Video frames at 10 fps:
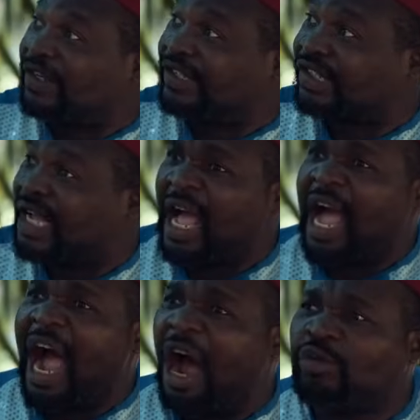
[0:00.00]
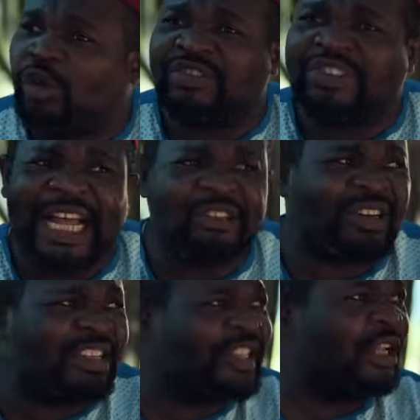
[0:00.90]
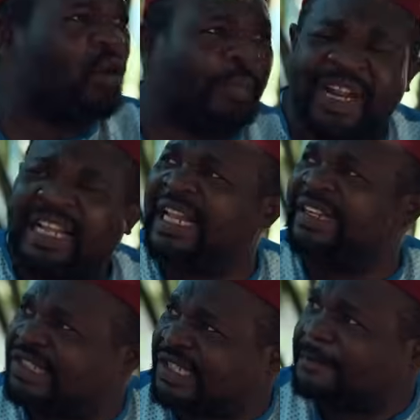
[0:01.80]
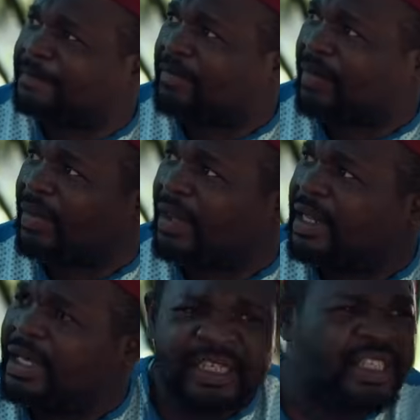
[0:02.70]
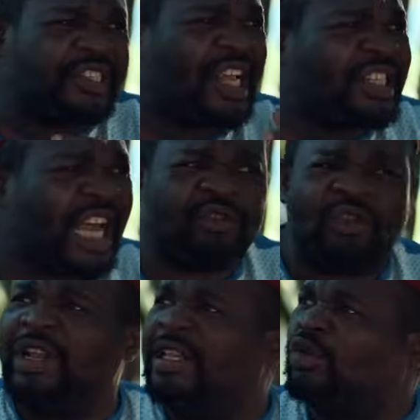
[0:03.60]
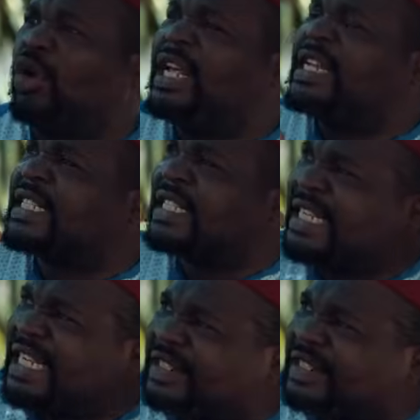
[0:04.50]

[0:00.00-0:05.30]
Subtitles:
fees. How does that translate to pregnancy? She says she has not done anything